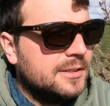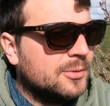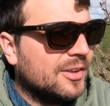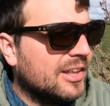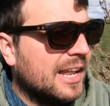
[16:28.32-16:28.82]

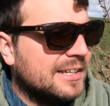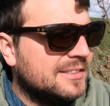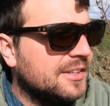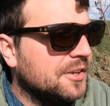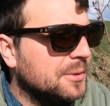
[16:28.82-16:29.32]
So as I like
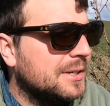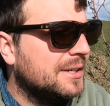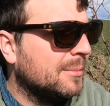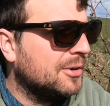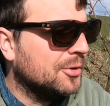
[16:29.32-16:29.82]
to do,
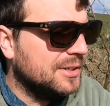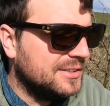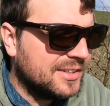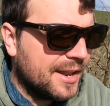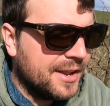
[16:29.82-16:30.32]
I'm currently
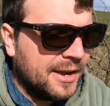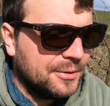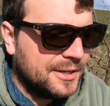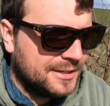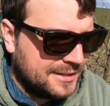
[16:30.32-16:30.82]
sat
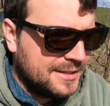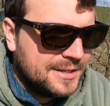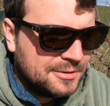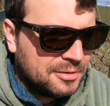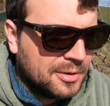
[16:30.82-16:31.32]
down
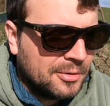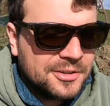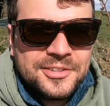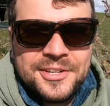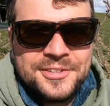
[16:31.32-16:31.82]
with my
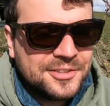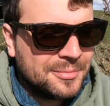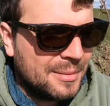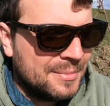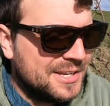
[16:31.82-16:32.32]
rods just
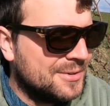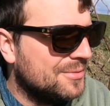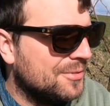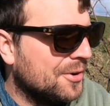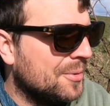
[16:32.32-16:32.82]
about a metre
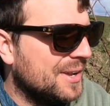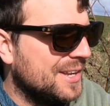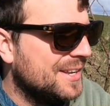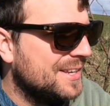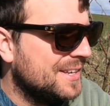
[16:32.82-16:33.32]
in front of
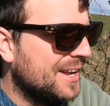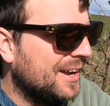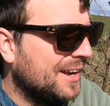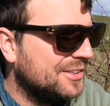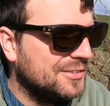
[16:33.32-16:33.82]
me.
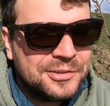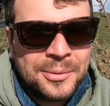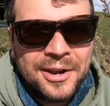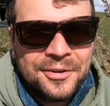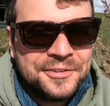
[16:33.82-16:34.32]
I do this
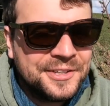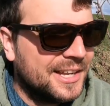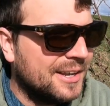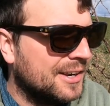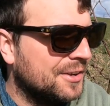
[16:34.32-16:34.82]
quite often,
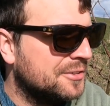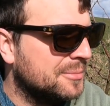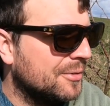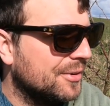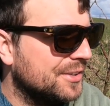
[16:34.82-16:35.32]
get close
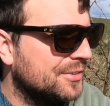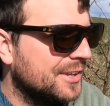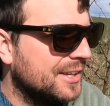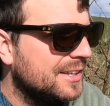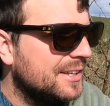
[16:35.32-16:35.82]
to my rods,
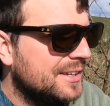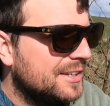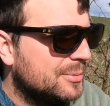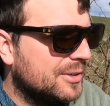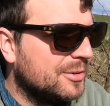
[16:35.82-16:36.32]

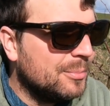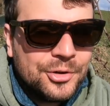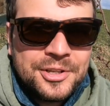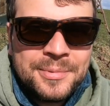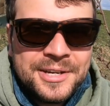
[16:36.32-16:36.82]
especially in
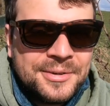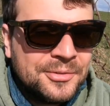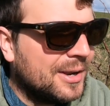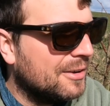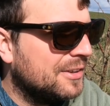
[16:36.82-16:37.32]
morning
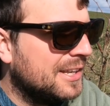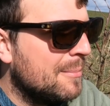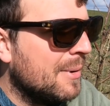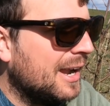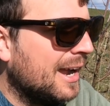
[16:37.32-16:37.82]
periods where I think
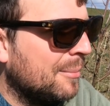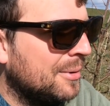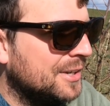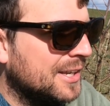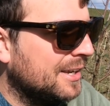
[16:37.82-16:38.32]
it might
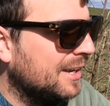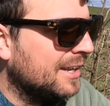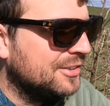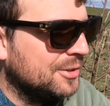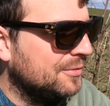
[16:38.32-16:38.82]
happen.
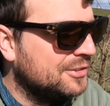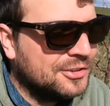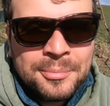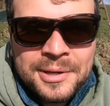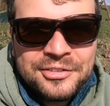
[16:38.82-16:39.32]
I don't know if it's
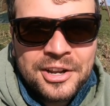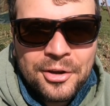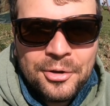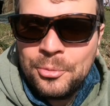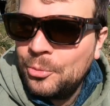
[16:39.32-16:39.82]
just me
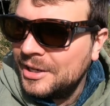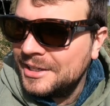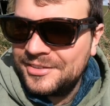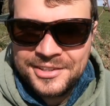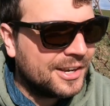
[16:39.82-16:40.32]
trying to will
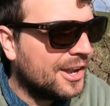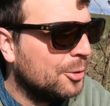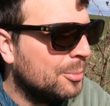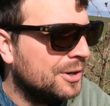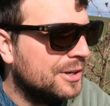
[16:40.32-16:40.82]
it to
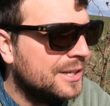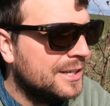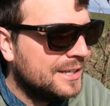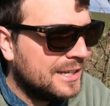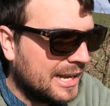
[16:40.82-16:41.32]
go, but
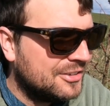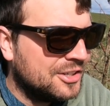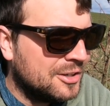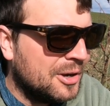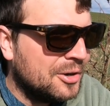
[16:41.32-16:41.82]

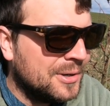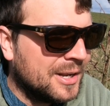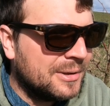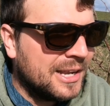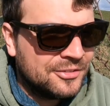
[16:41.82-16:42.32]
actually at the moment
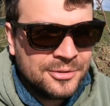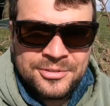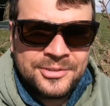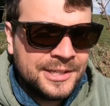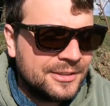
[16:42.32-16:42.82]
I'm getting some
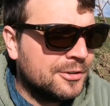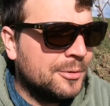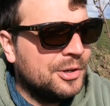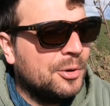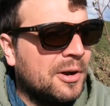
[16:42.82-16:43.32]
slicks
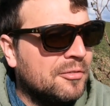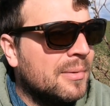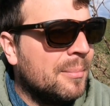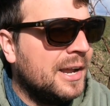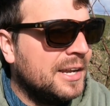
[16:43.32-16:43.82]
coming up off
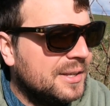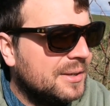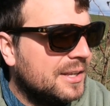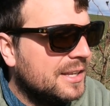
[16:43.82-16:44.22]
my bait,